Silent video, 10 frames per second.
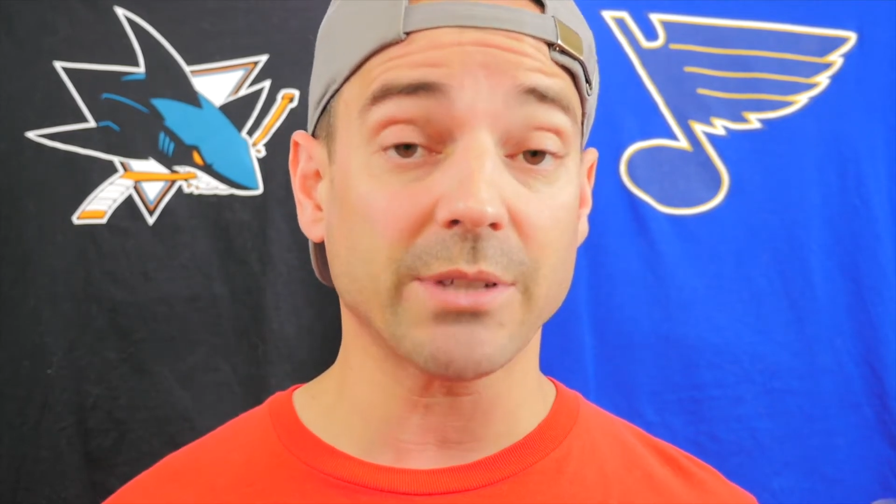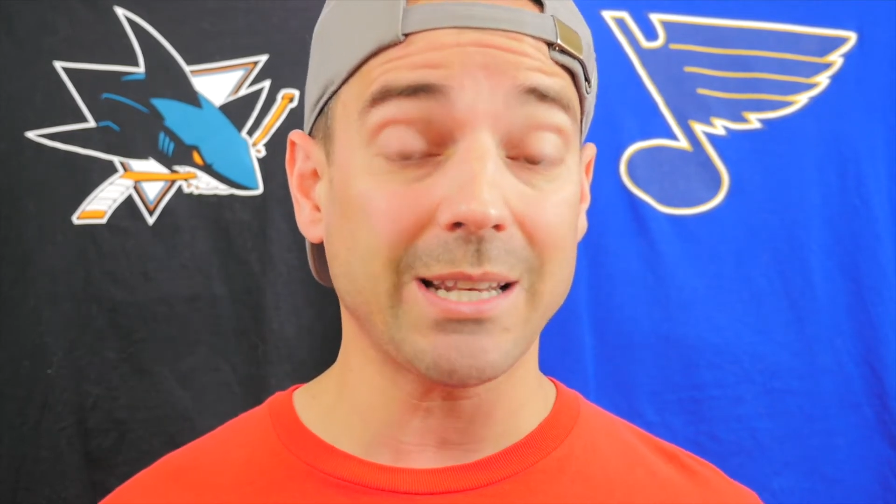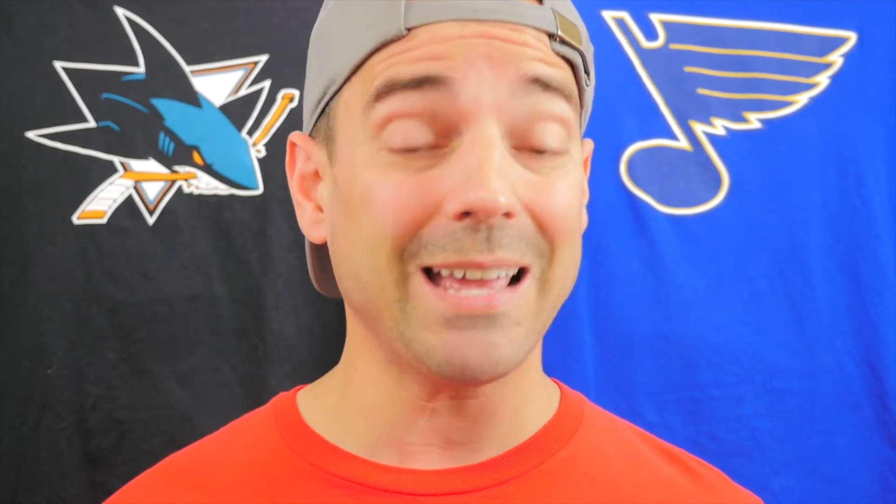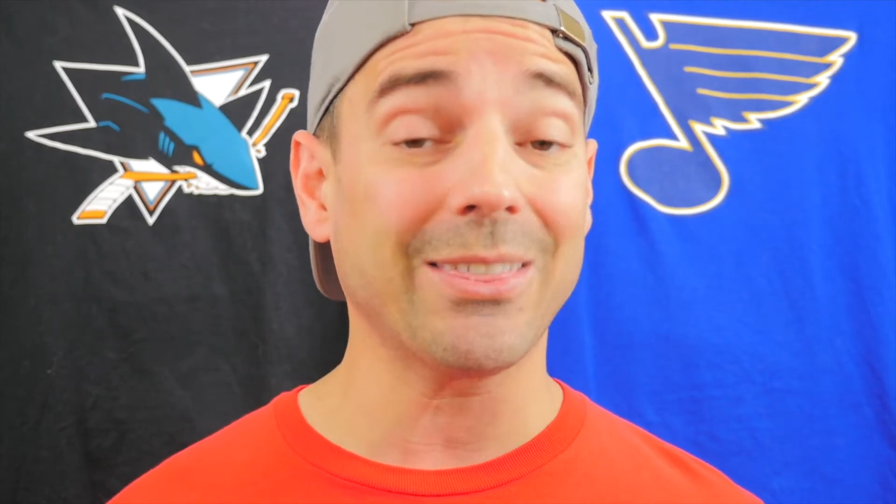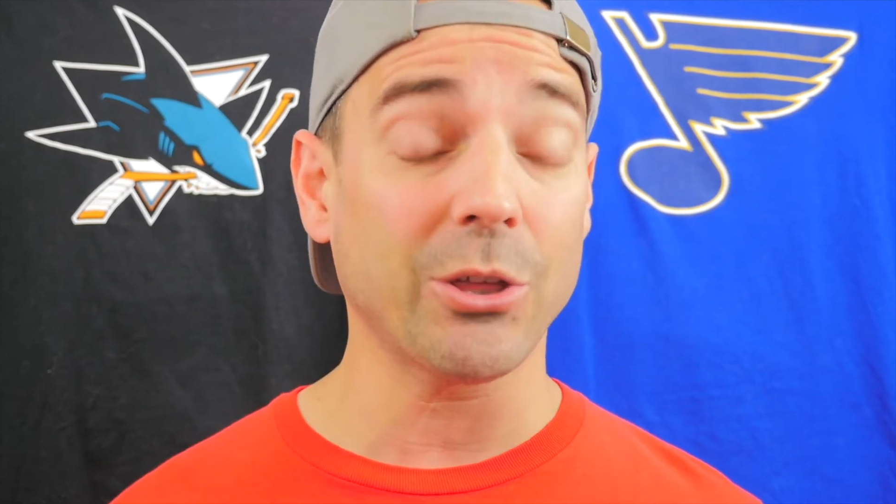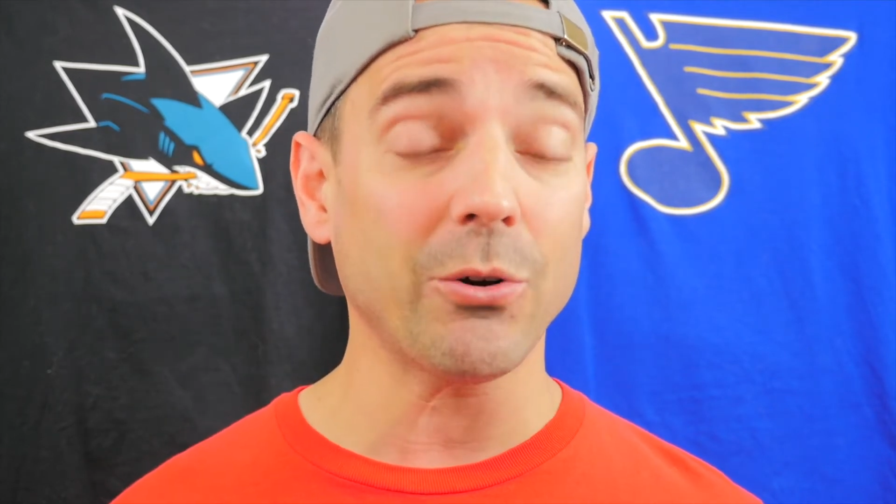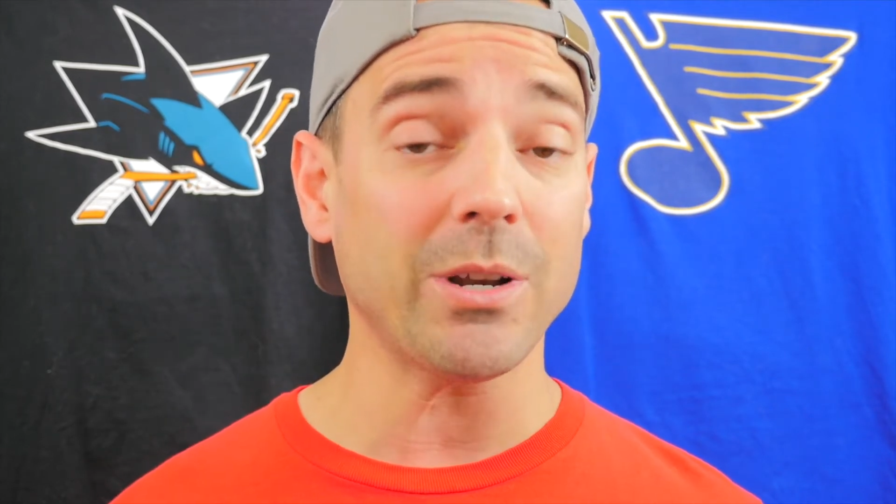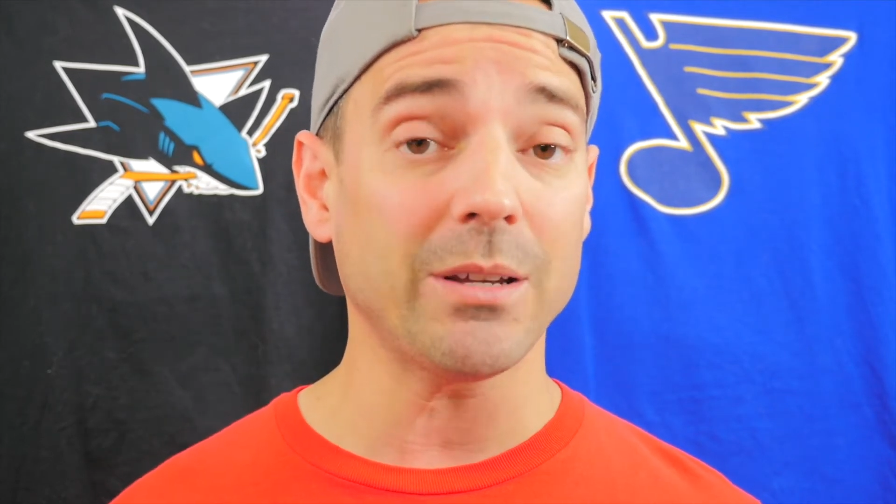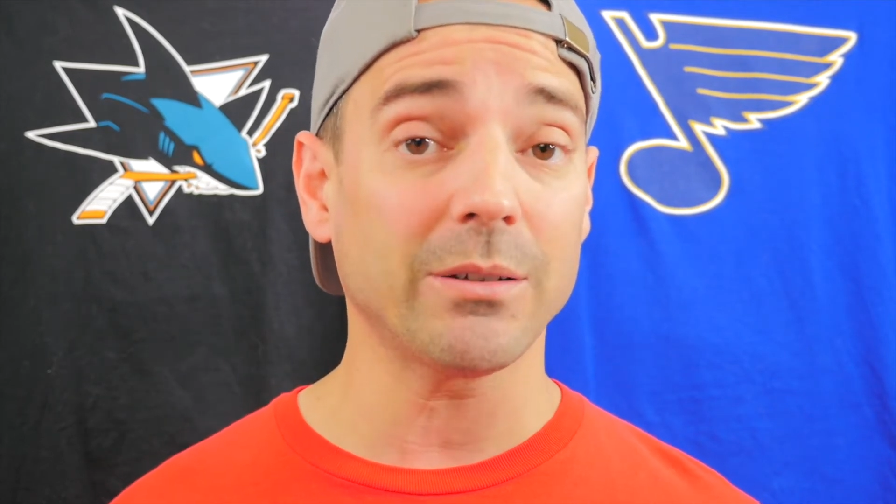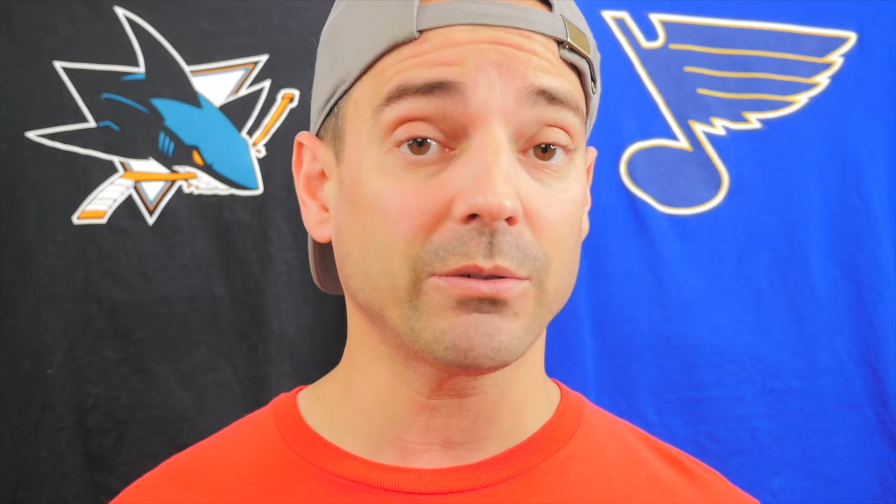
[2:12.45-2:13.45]
and he had
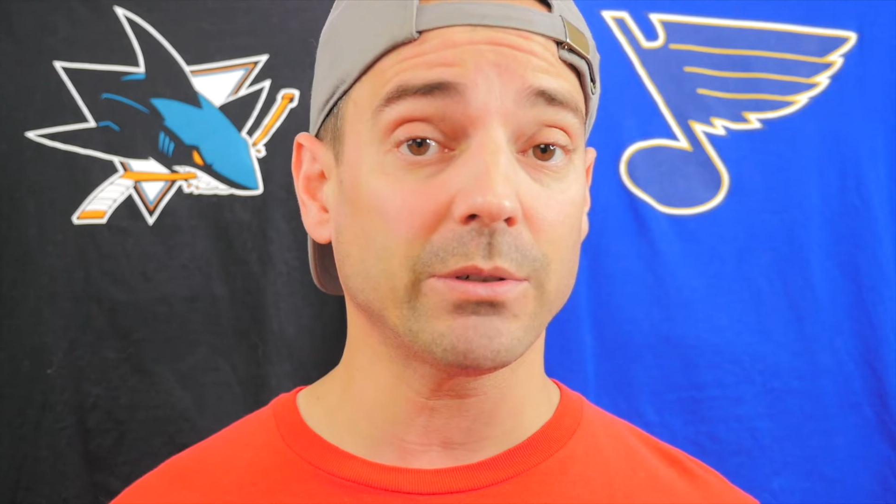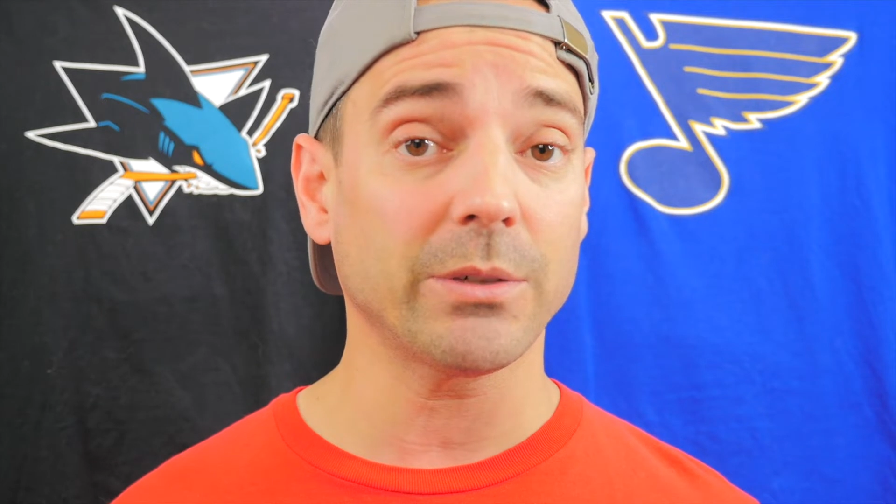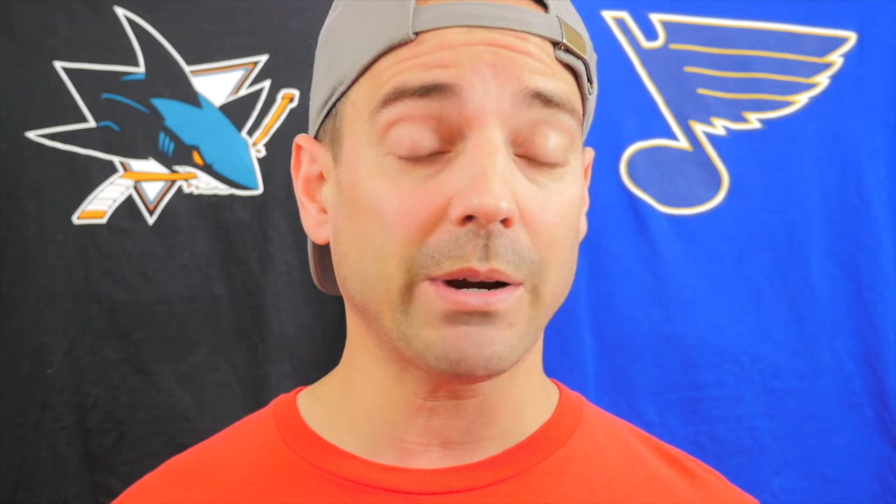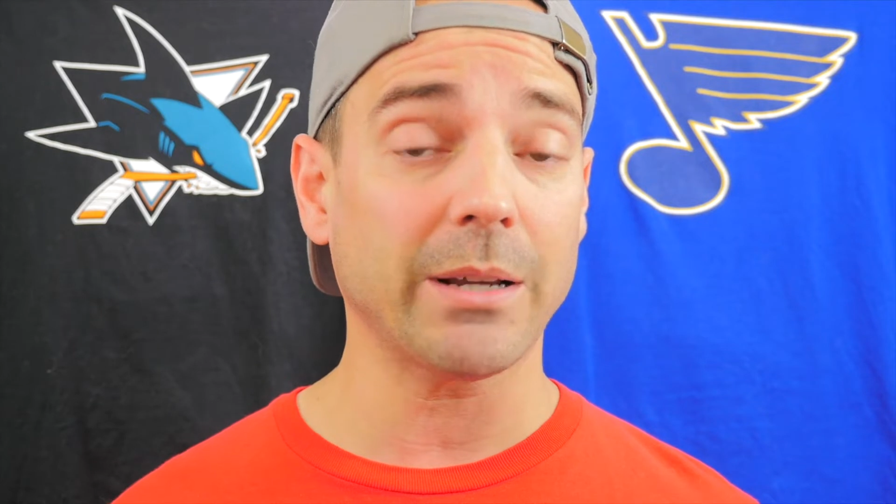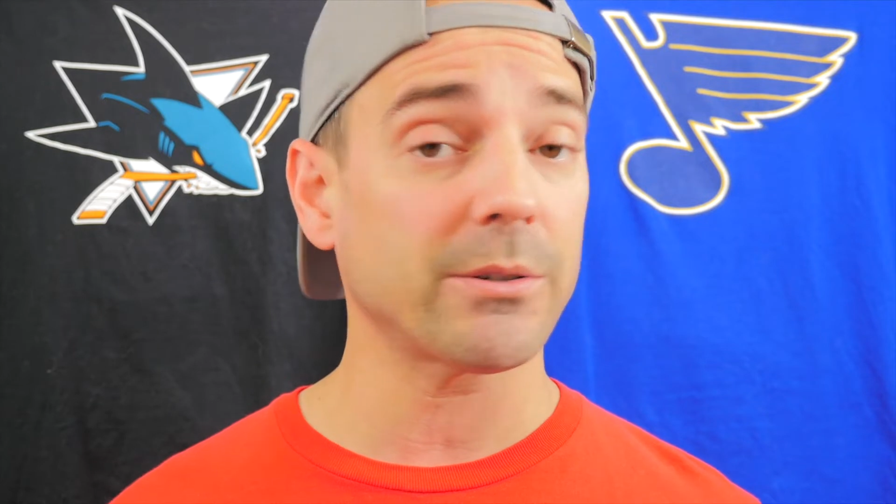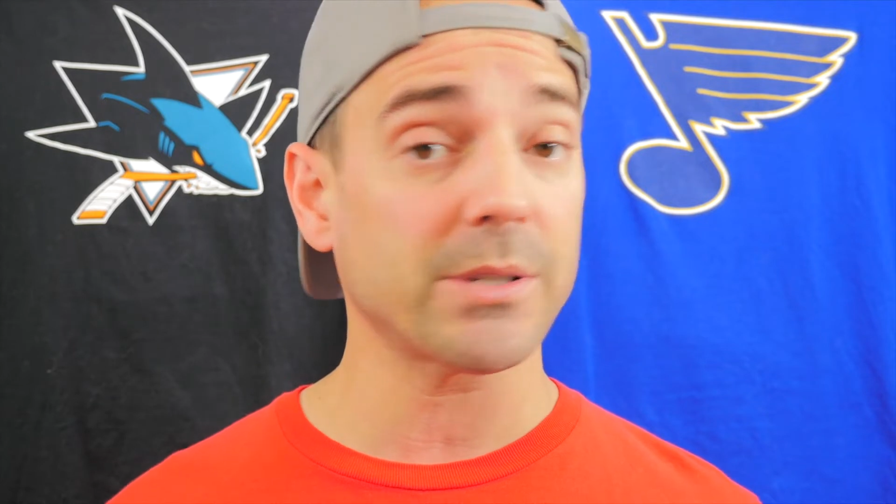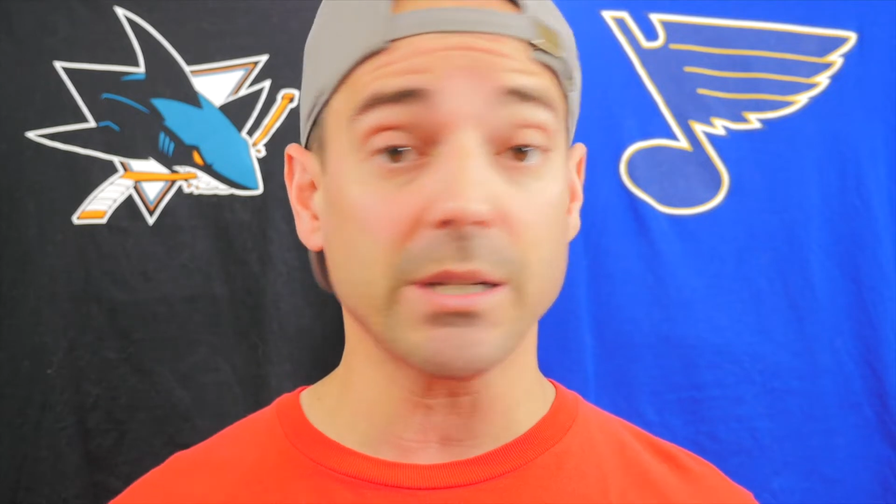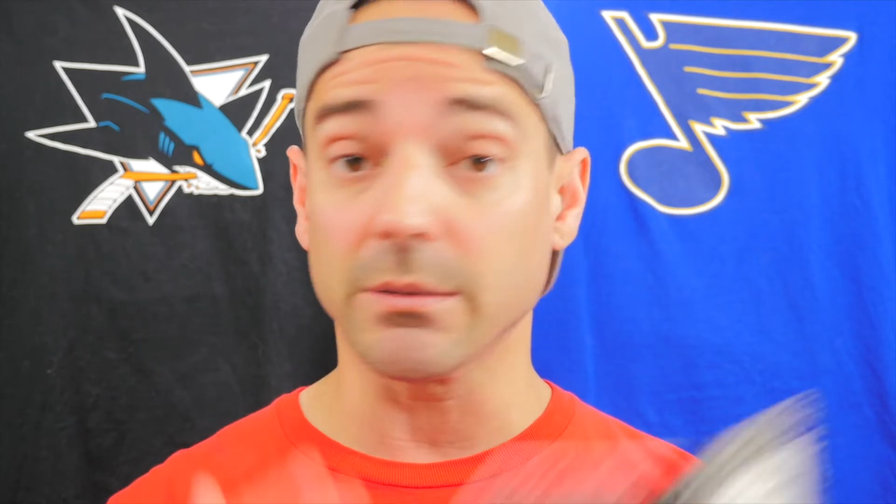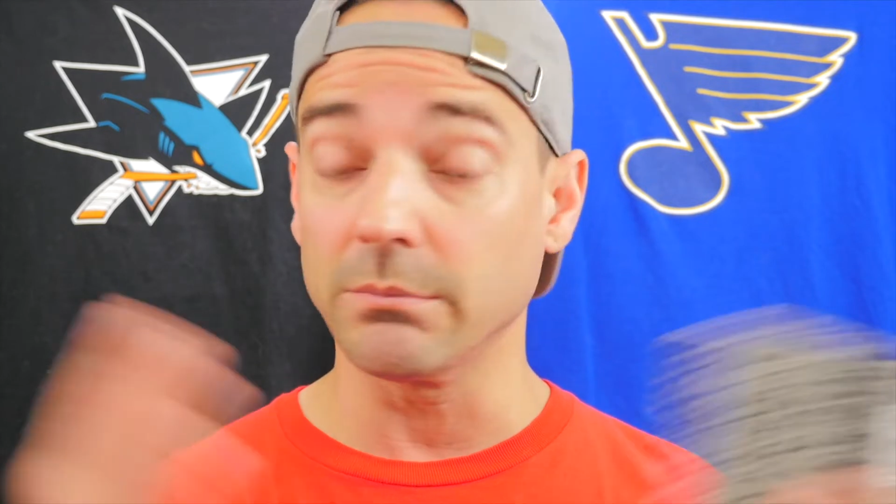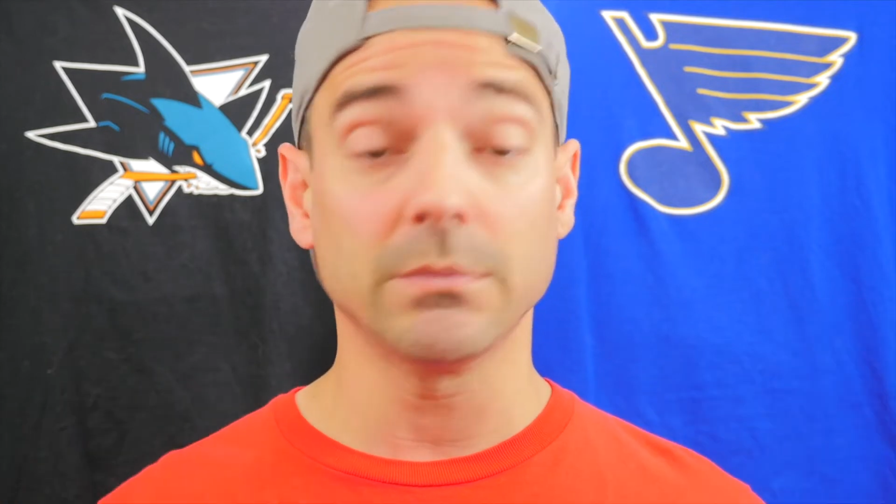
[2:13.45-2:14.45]
thirty during the regular
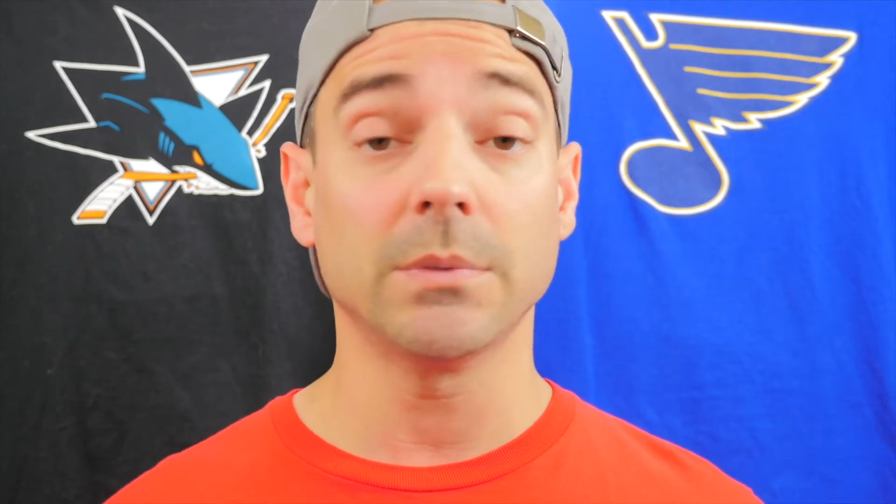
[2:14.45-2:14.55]
season.